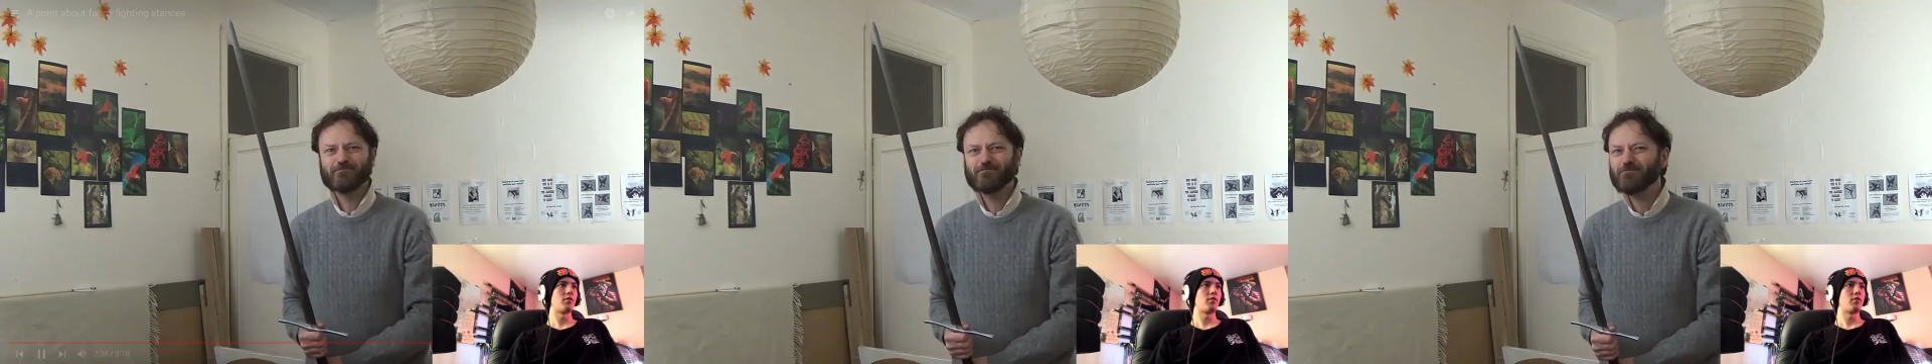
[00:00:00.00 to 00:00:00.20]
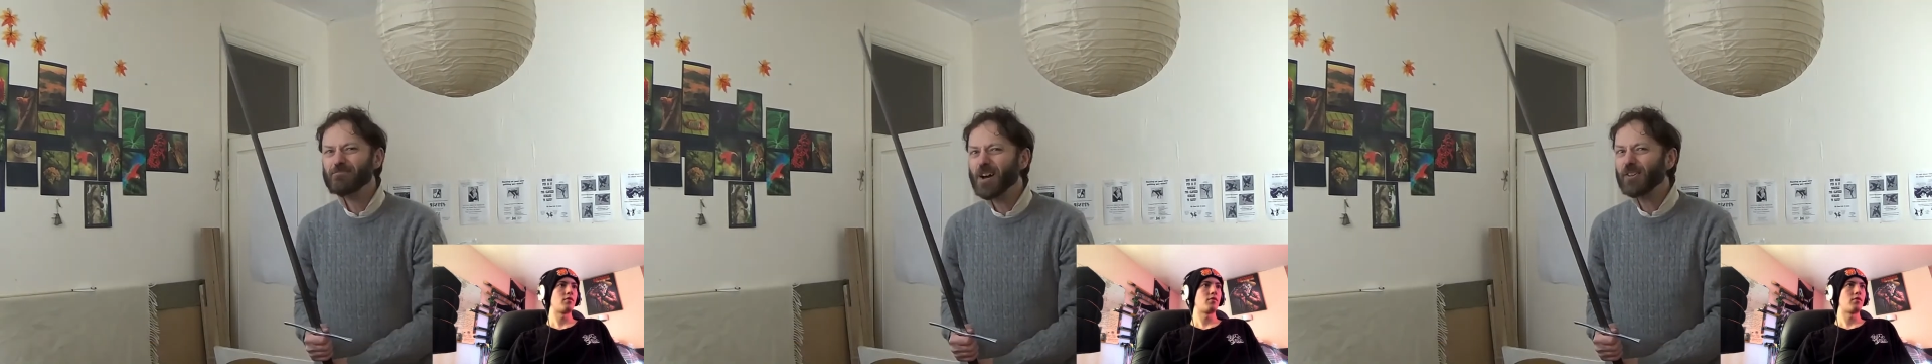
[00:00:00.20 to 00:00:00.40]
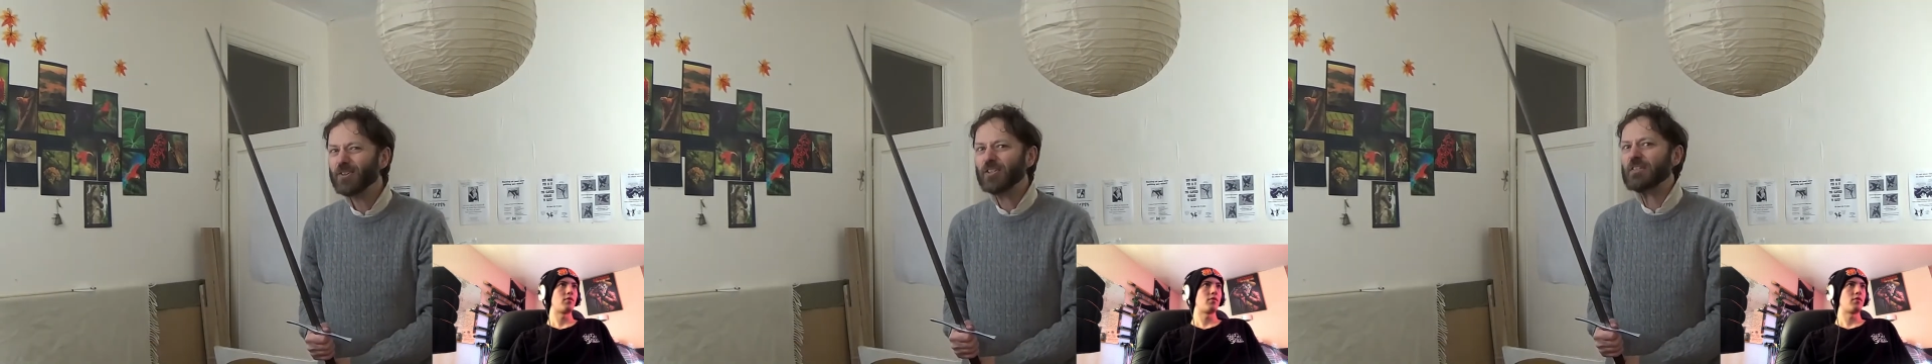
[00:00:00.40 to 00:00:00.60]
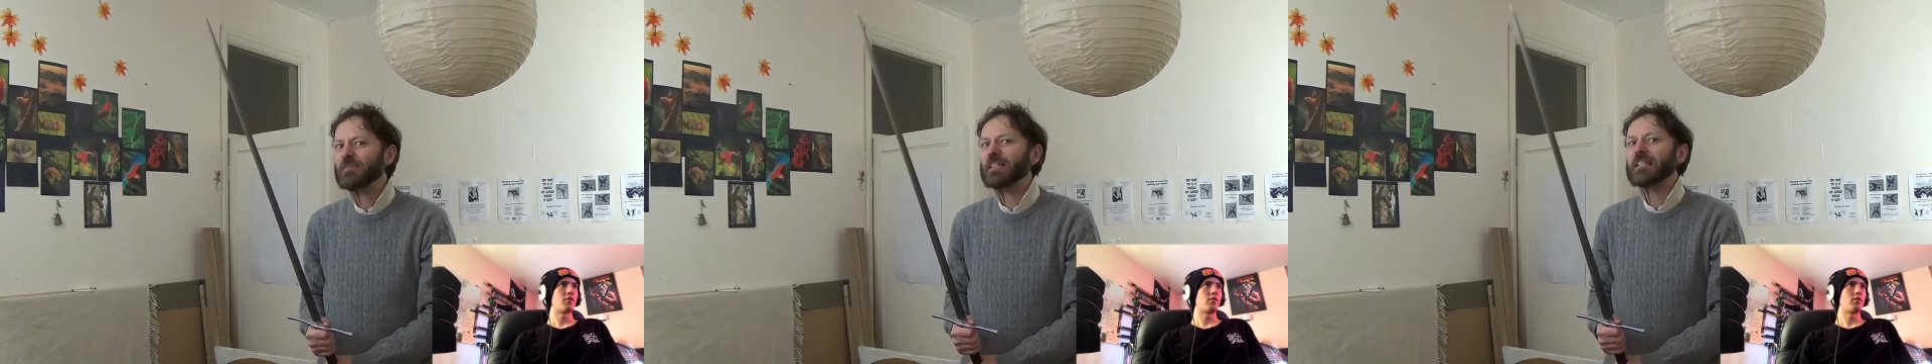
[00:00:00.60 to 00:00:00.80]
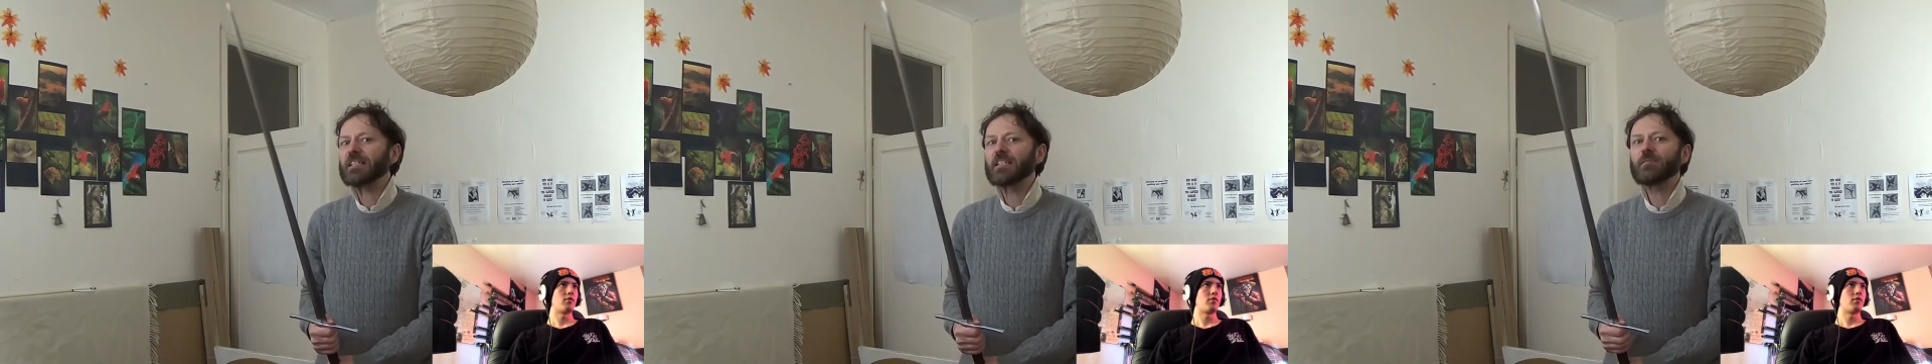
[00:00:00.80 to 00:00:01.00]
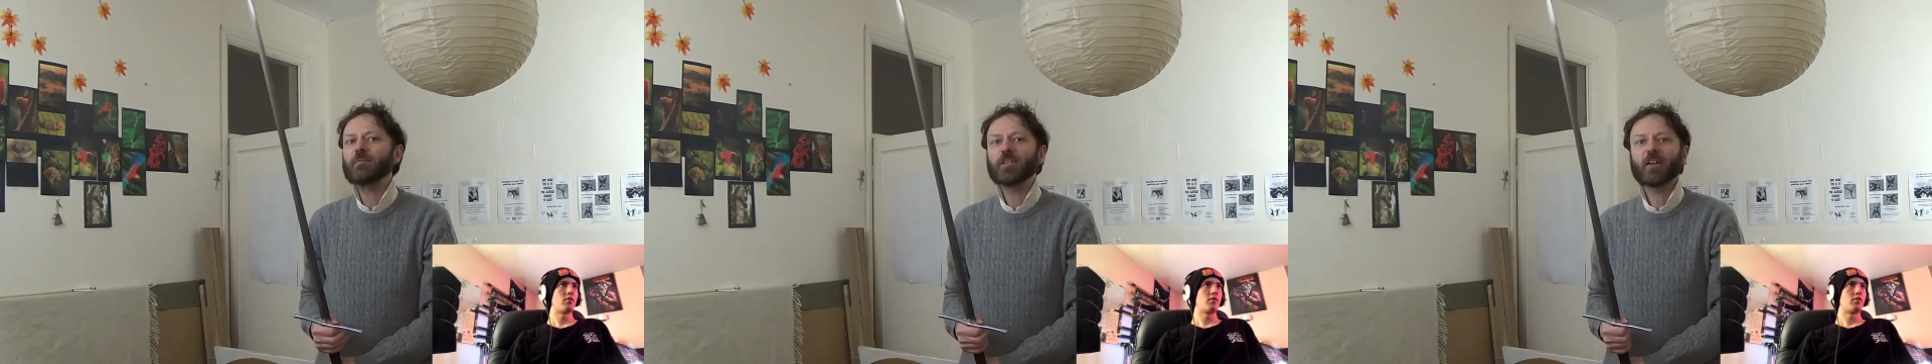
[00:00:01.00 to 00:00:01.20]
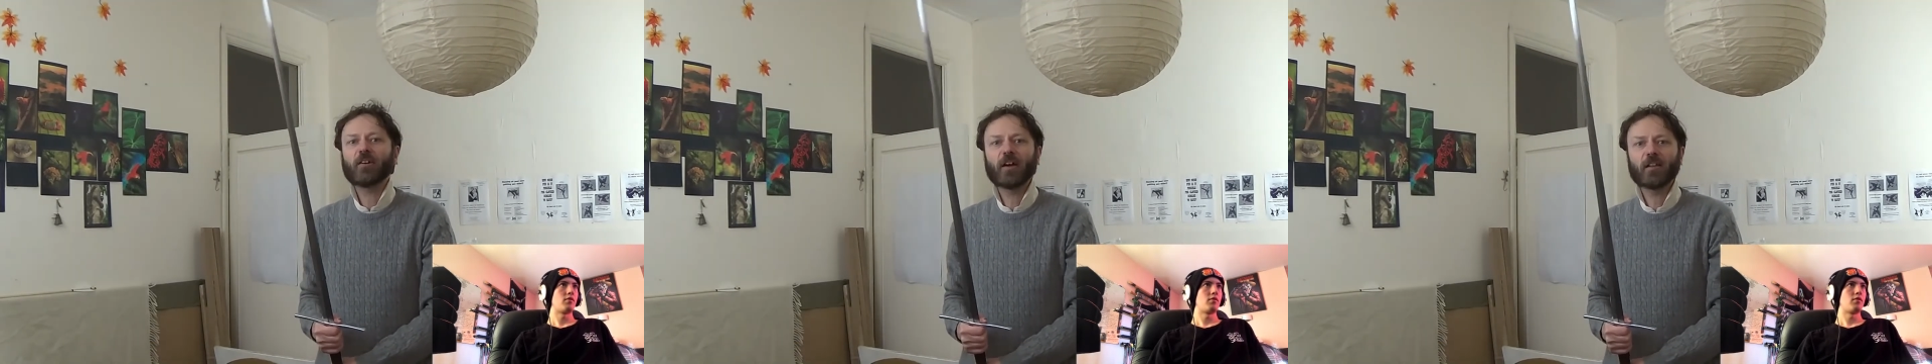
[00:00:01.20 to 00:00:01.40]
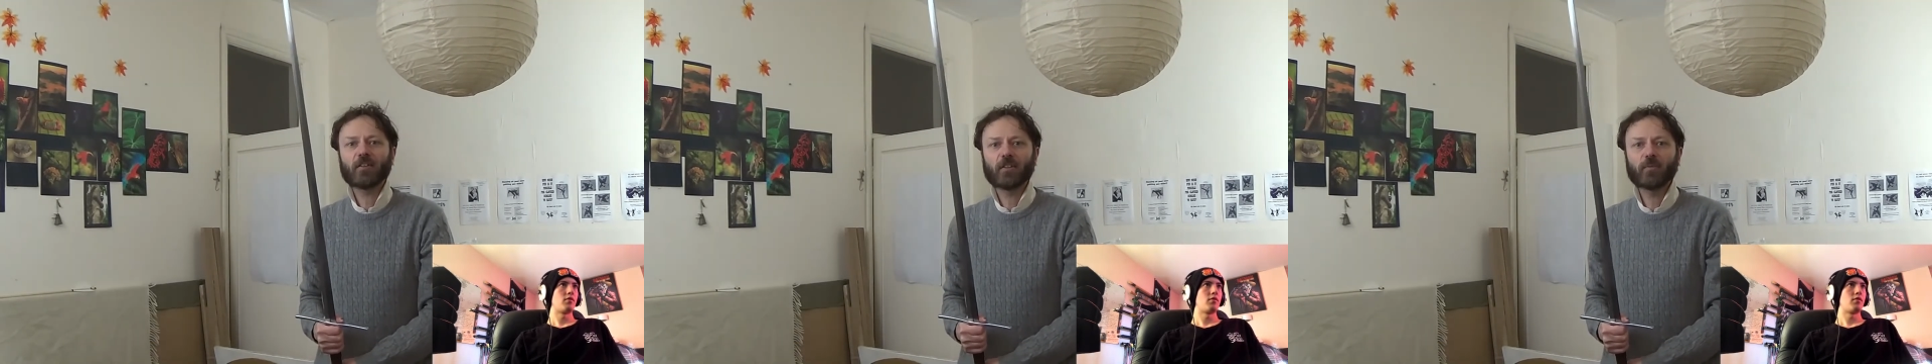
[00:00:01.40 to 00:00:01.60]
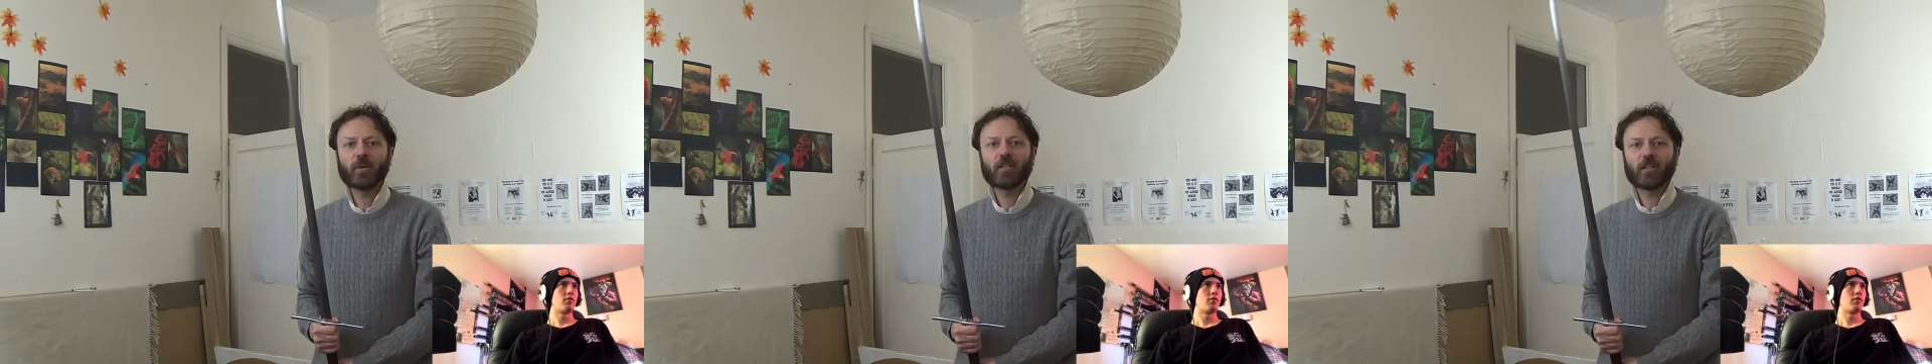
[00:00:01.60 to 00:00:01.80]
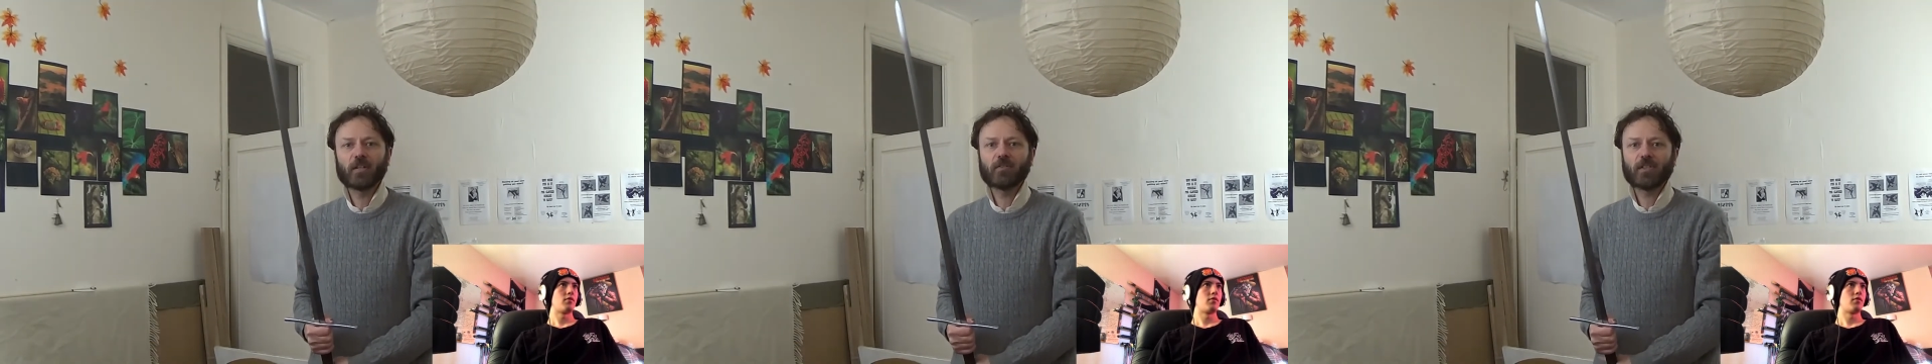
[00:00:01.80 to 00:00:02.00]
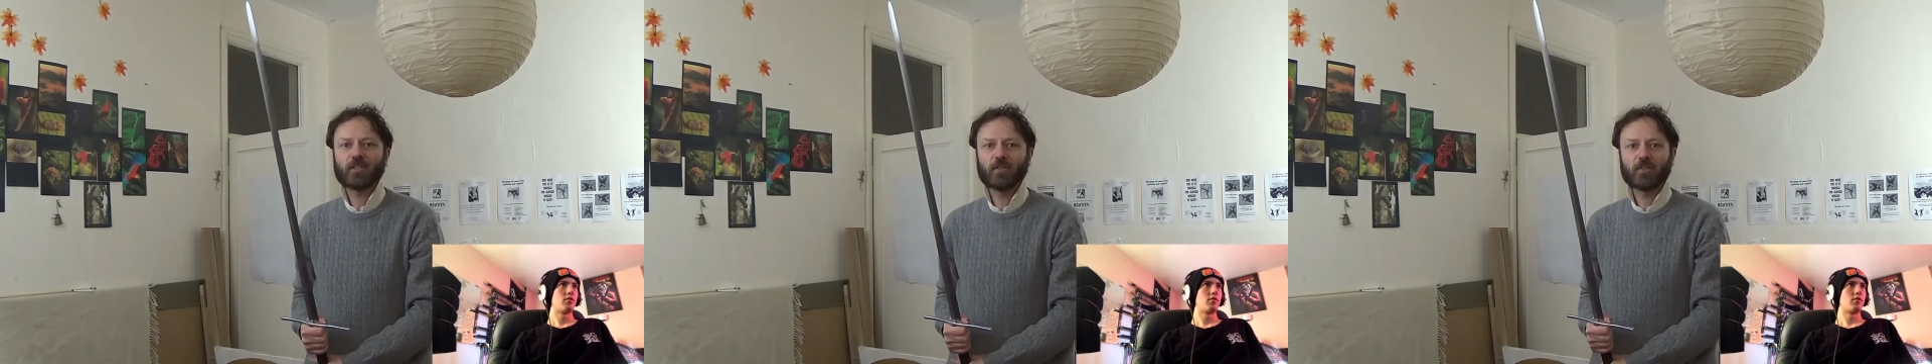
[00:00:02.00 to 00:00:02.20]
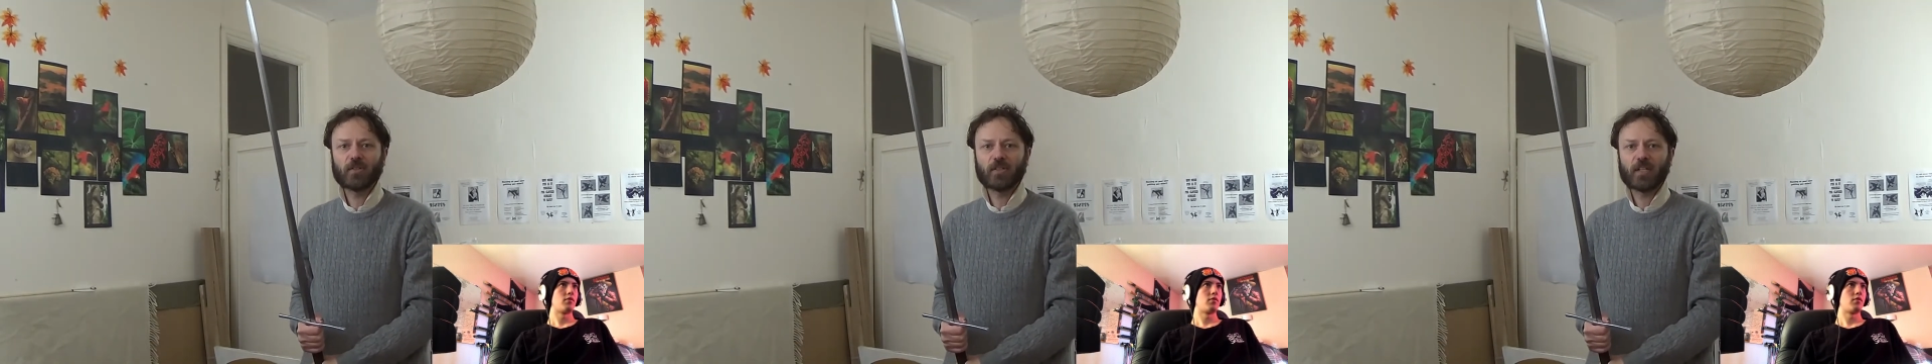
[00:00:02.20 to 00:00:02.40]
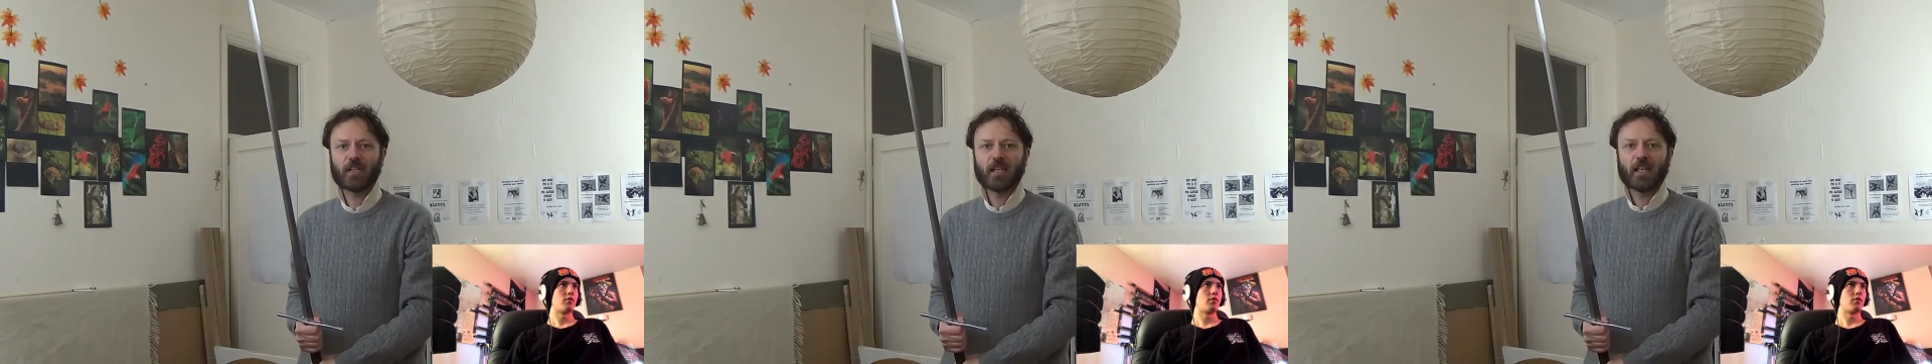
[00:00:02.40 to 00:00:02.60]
most of it seems to go out of the window as soon as